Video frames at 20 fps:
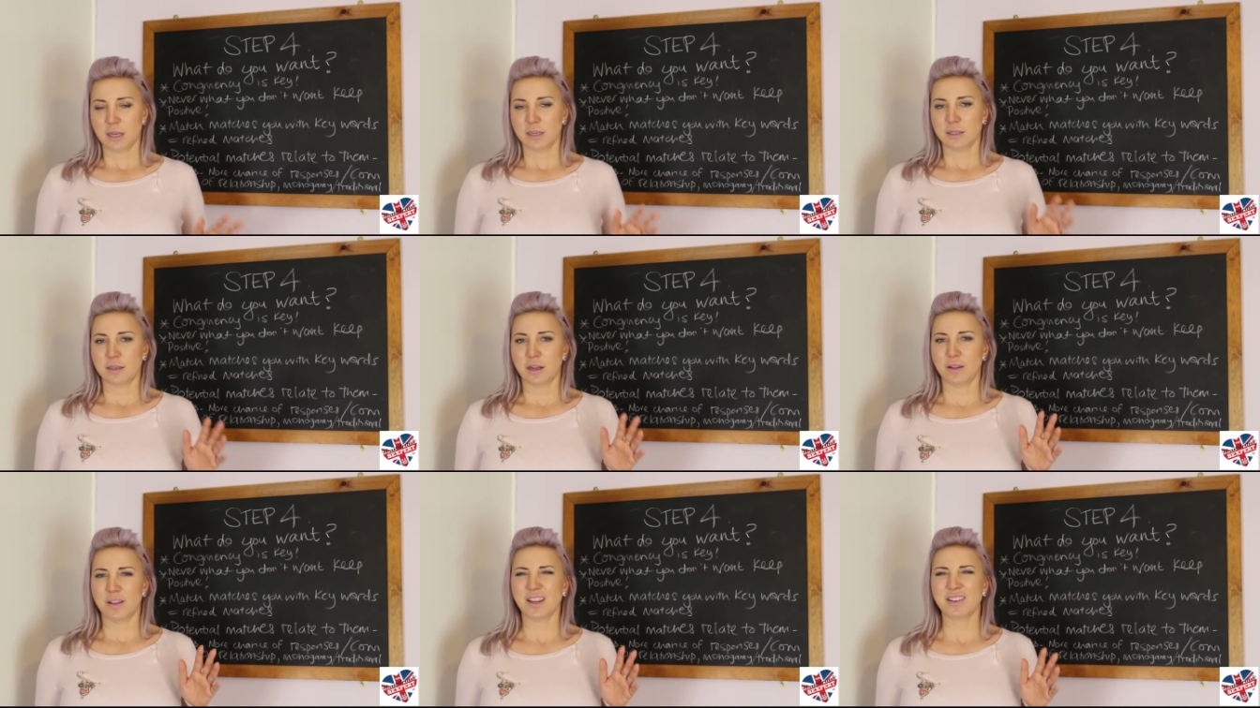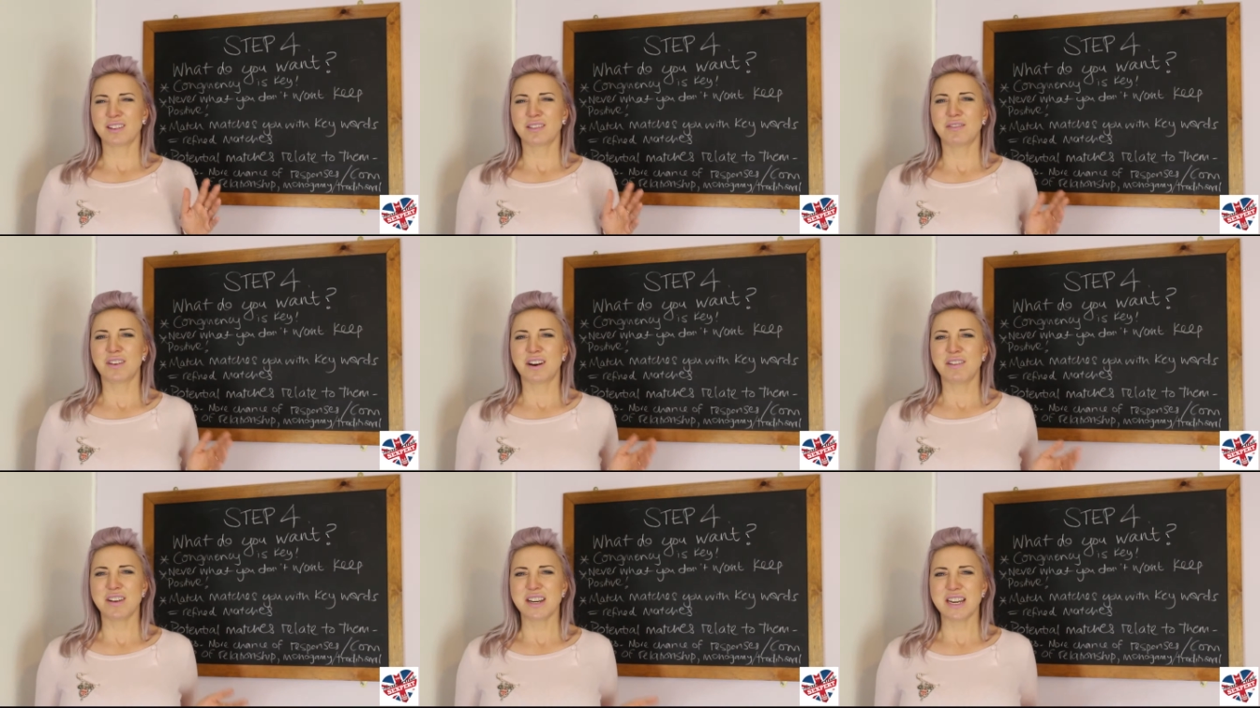So that's
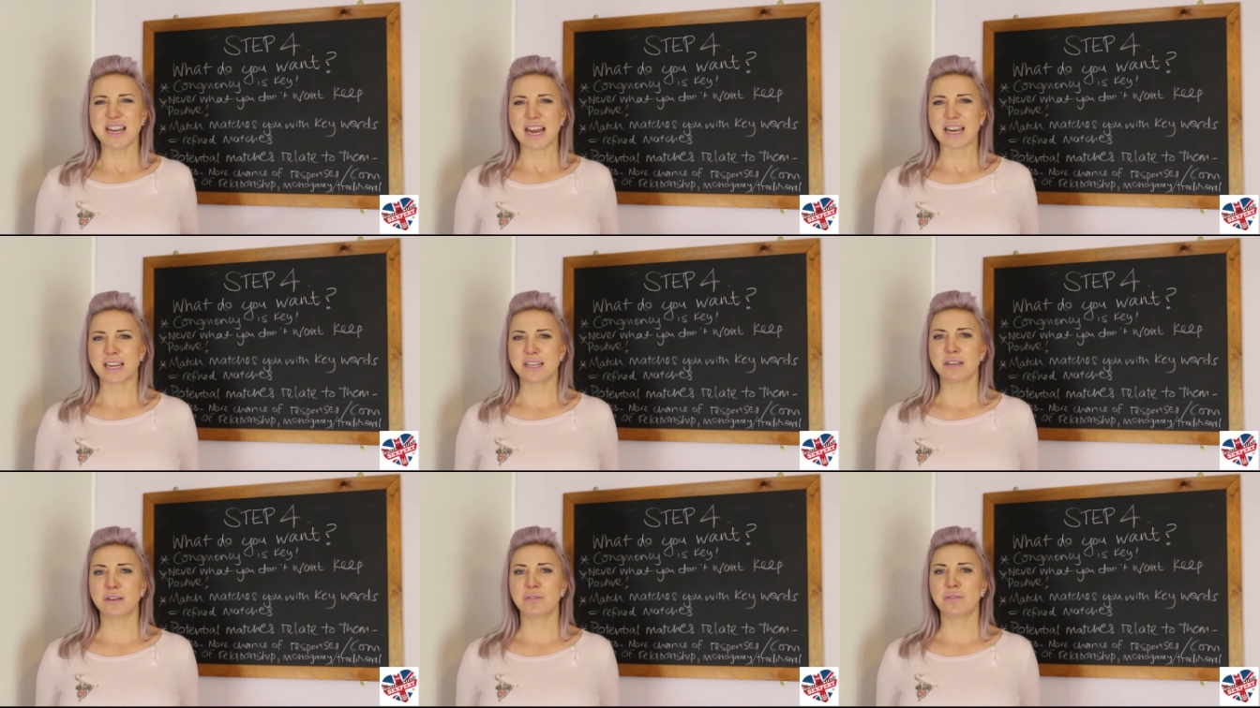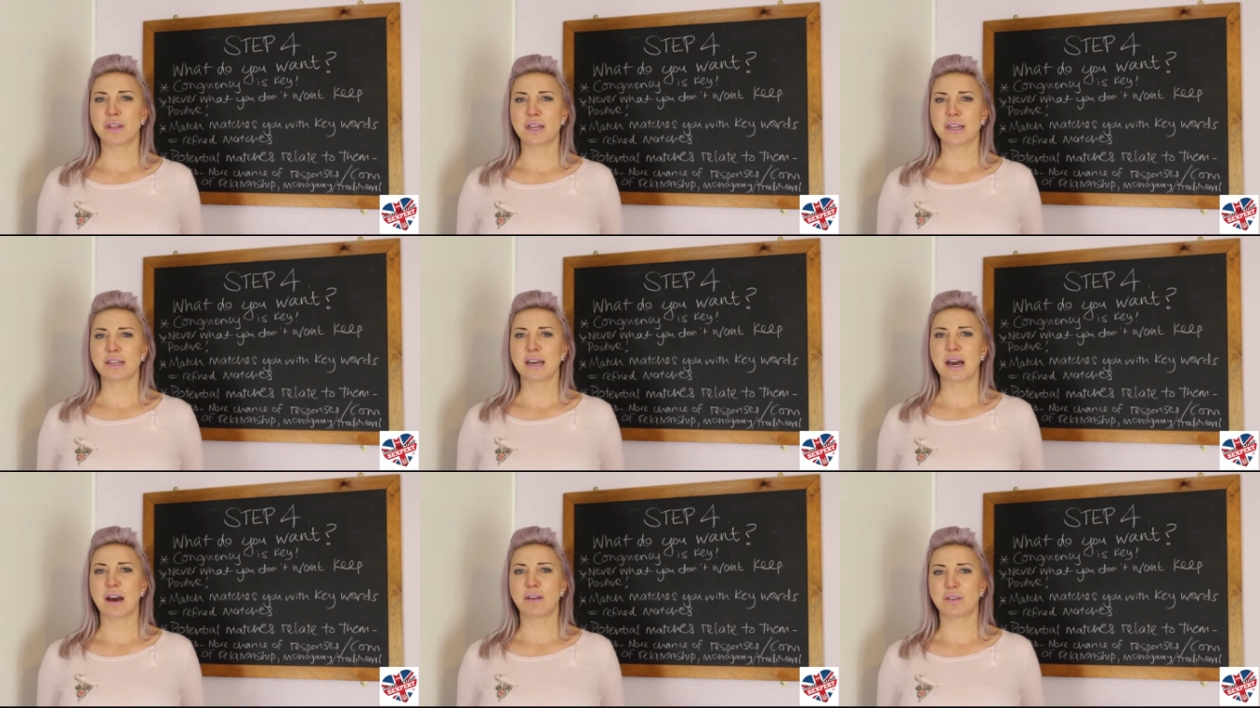a very negative
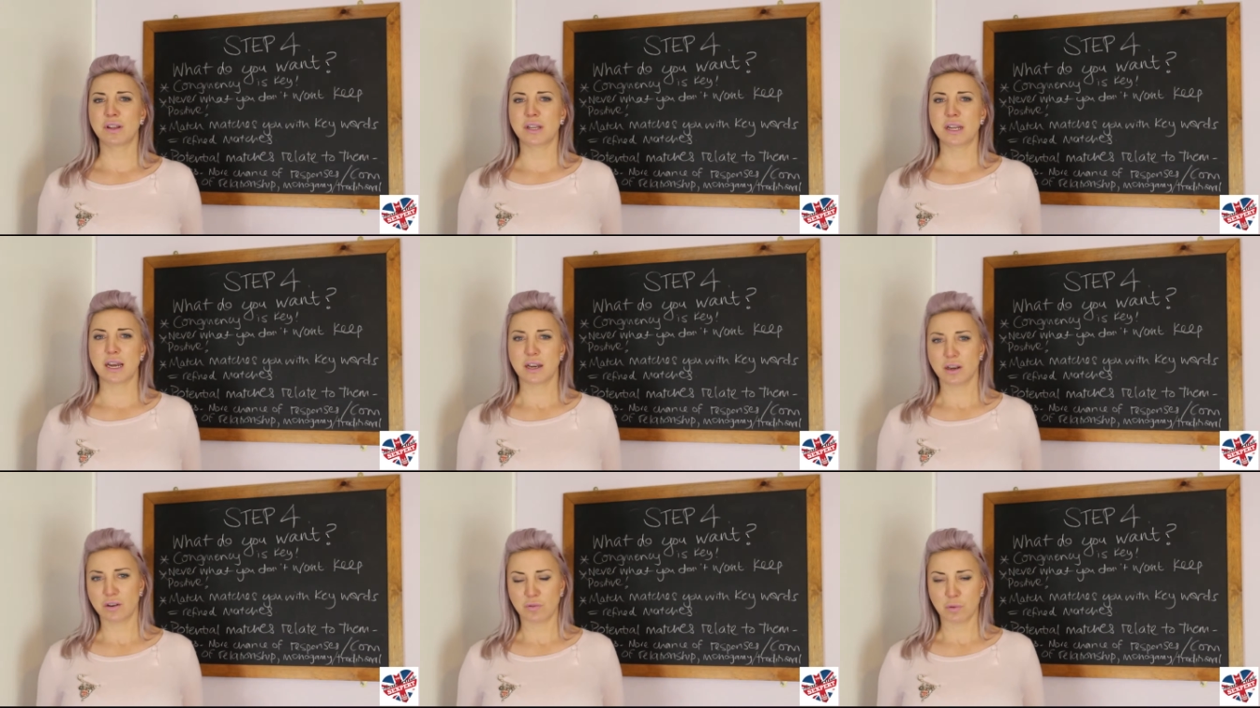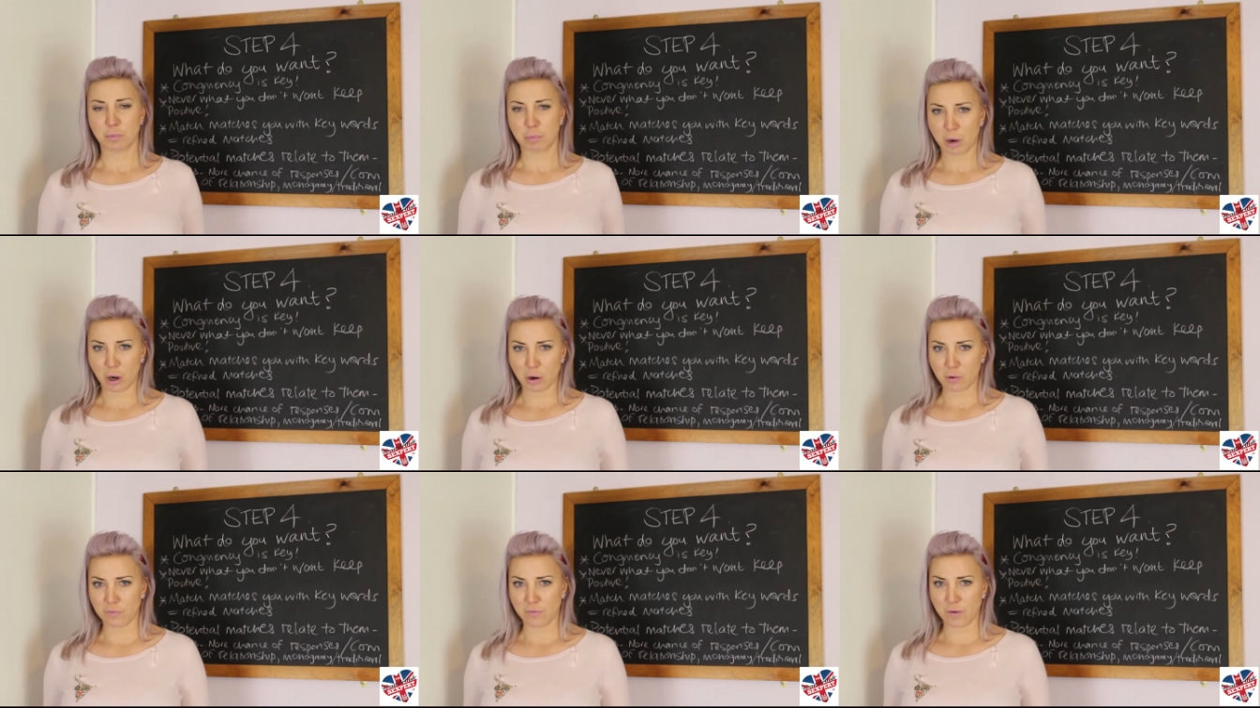thing to have at the end of a
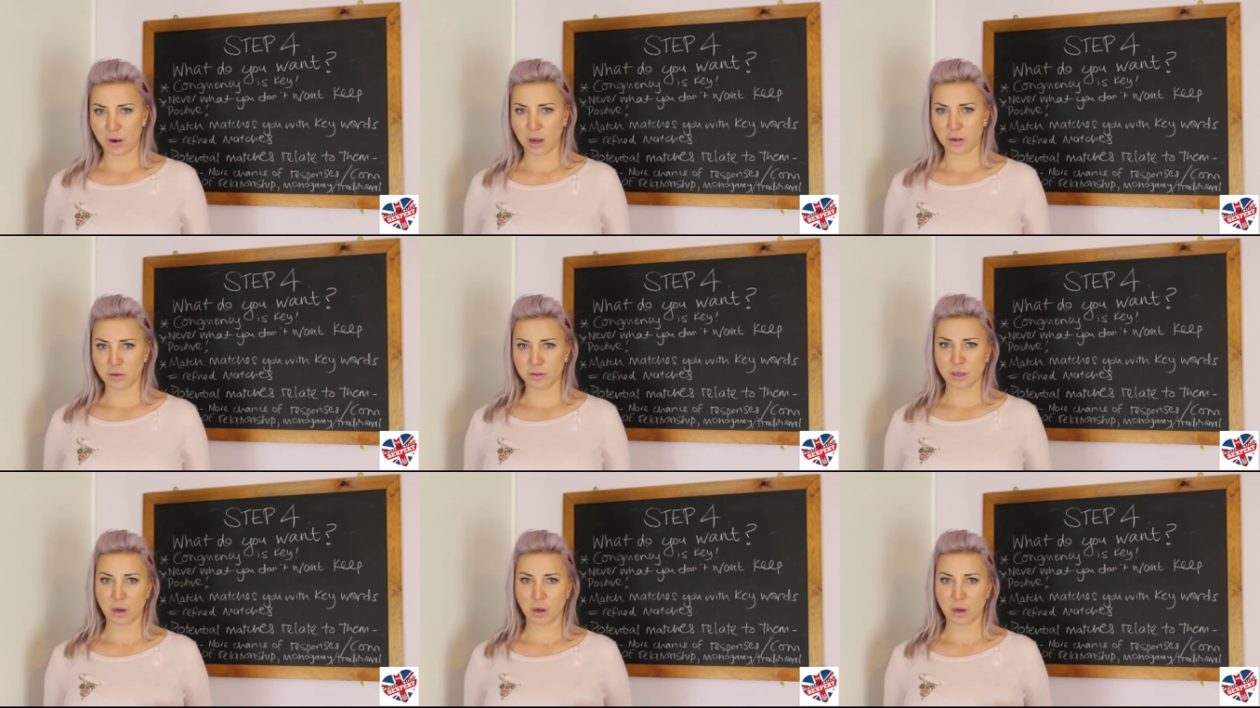profile.